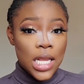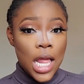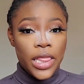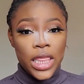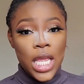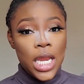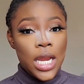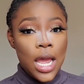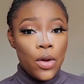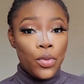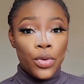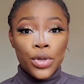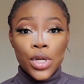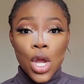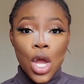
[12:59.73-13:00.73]
and then I
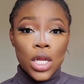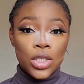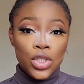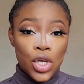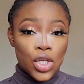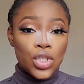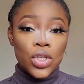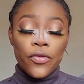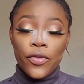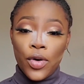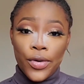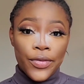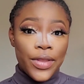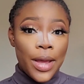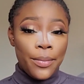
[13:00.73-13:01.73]
would dust off
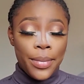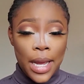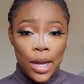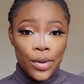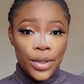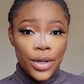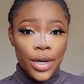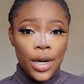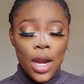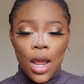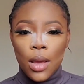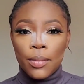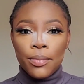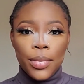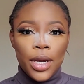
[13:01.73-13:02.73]
all that powder.
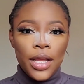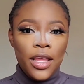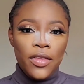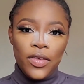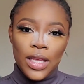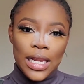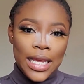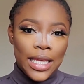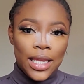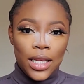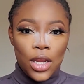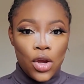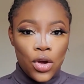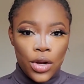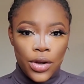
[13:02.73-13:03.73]
But if you're like in
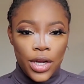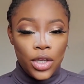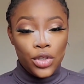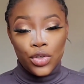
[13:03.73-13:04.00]
a hurry, you